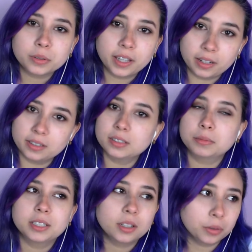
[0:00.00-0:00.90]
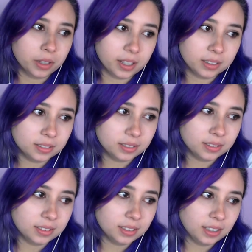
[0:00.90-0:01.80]
to Garrett. We know that.
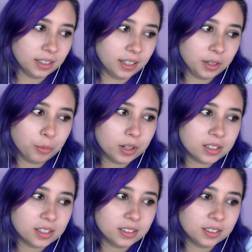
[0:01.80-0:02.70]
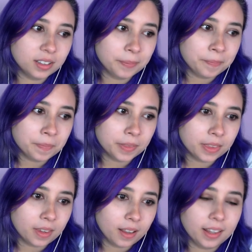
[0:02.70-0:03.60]
He wasn't...
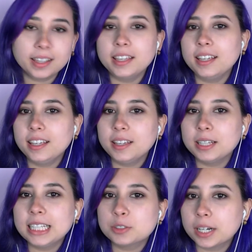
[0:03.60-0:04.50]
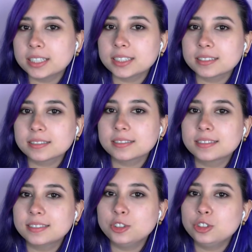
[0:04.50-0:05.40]
Like, he tried to
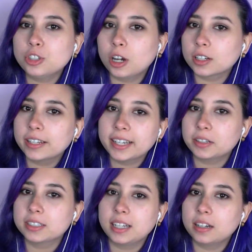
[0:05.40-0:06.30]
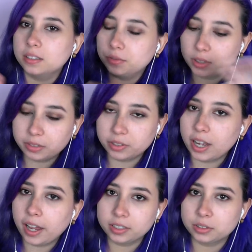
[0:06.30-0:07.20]
talk Garrett out of whatever
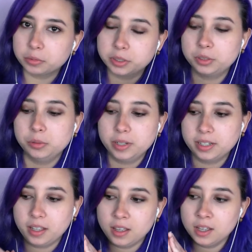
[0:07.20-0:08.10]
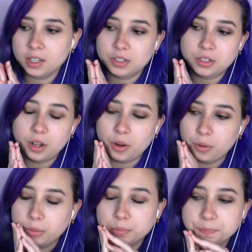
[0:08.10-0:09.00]
Hydra was doing.
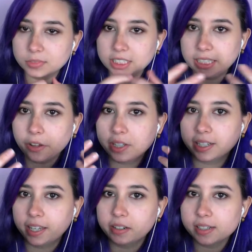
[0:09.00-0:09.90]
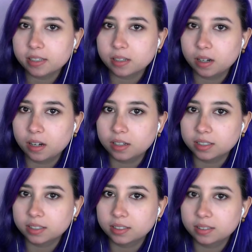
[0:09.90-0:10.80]
So, now that Garrett's
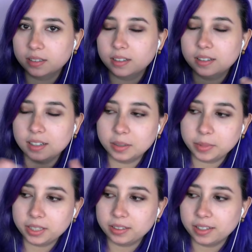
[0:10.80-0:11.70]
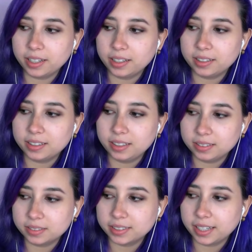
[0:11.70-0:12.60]
gone... I mean, they
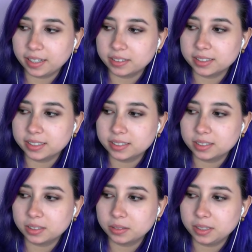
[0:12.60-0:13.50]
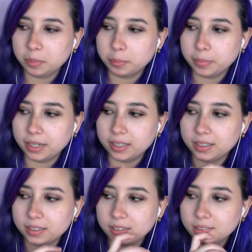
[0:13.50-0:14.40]
killed Garrett, so he
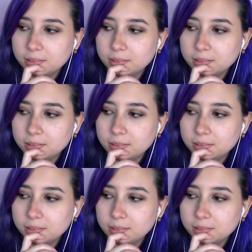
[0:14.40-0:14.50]
might